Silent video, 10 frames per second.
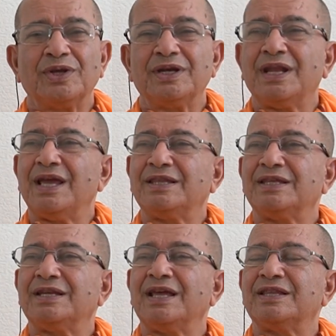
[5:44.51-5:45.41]

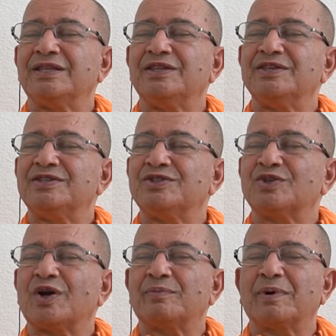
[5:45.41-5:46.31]
Neti, Neti, this is
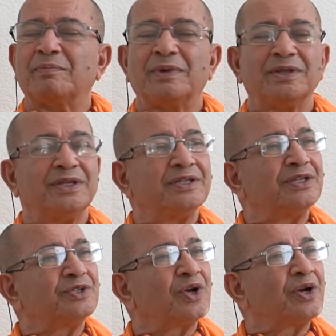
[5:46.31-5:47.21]
not Brahman, this
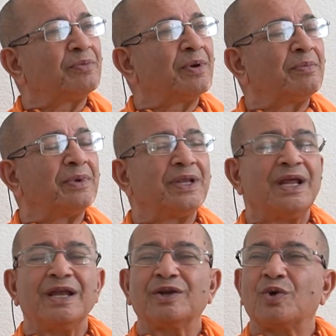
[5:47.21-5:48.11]
is not Brahman.
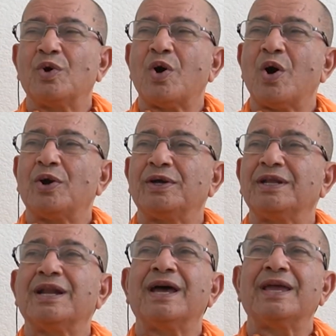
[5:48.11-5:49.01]
Go on
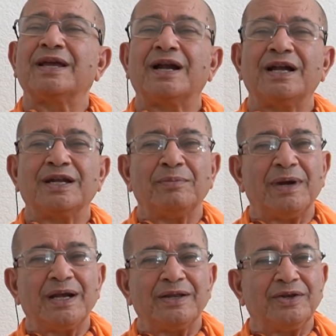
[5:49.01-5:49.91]
denying,
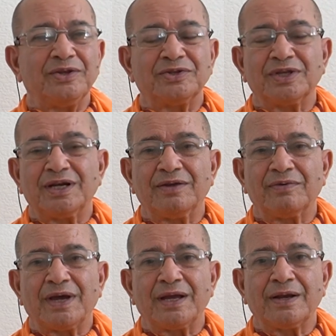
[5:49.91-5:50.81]
ultimately reach the
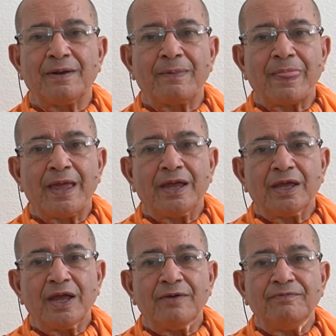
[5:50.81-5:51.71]
divine.
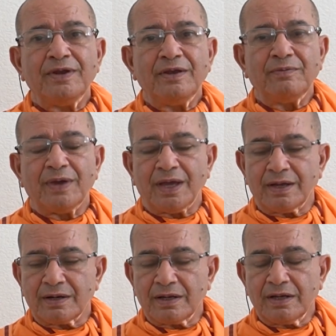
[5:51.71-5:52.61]
Everywhere,
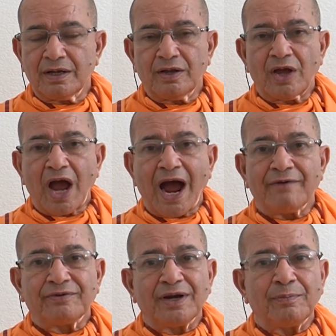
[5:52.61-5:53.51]

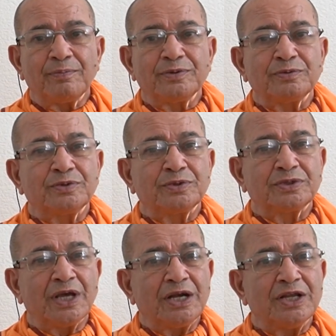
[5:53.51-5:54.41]
after a
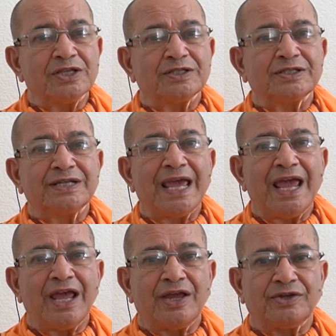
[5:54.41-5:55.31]
certain
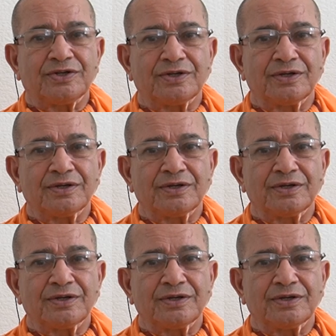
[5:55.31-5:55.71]
stage,